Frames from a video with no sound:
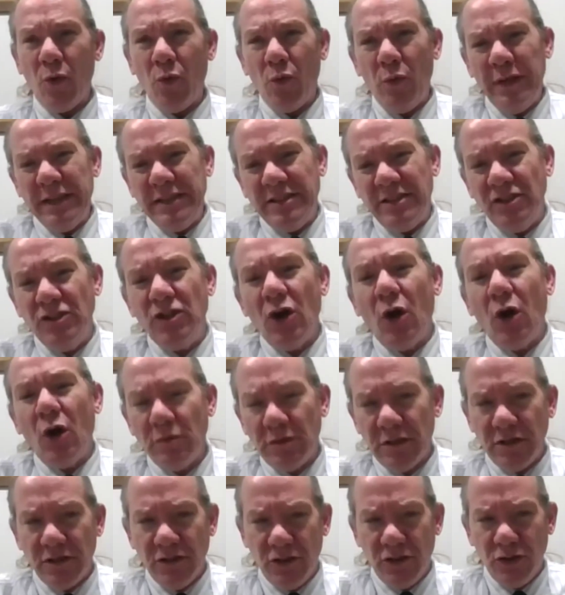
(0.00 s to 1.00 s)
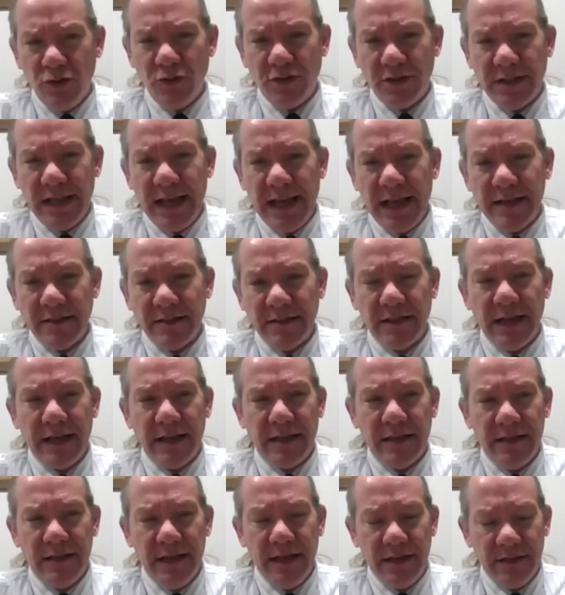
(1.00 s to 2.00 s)
we don't do scans
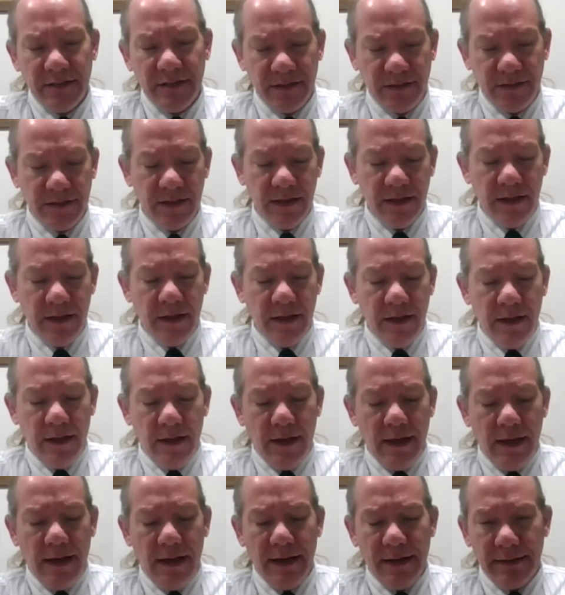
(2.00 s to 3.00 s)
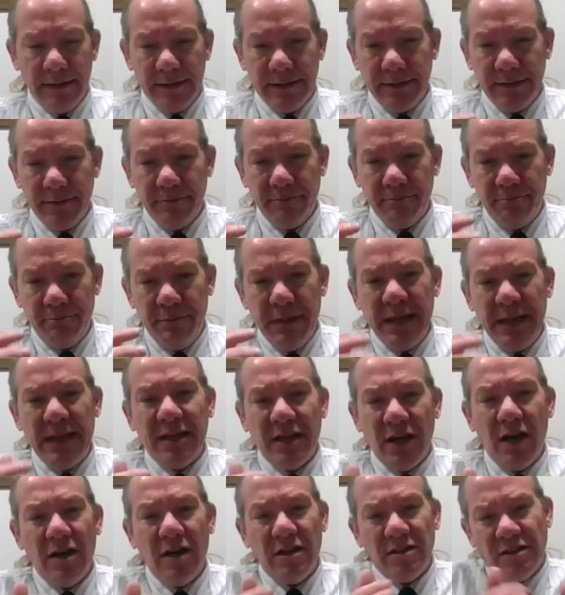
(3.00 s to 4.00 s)
like this
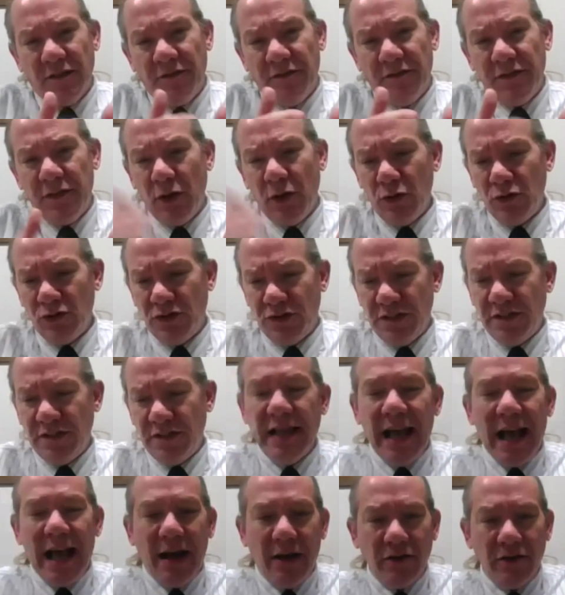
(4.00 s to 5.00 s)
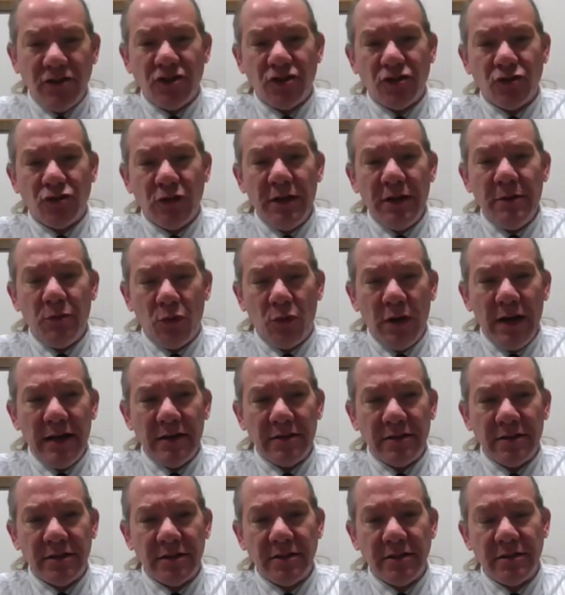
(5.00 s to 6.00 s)
because of those downstream
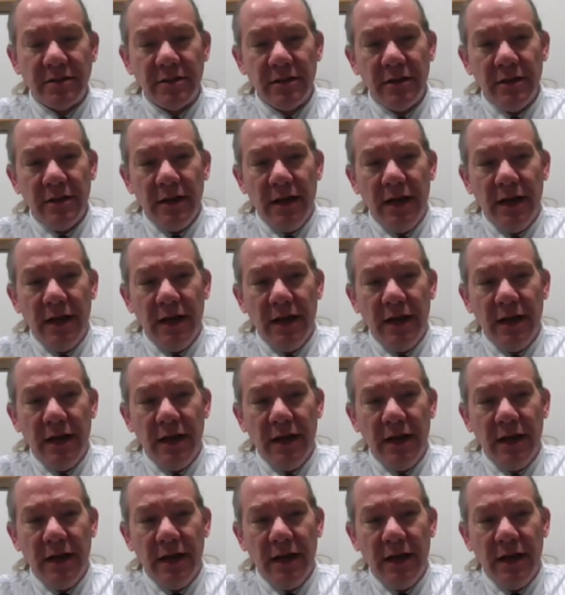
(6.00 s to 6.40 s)
risks.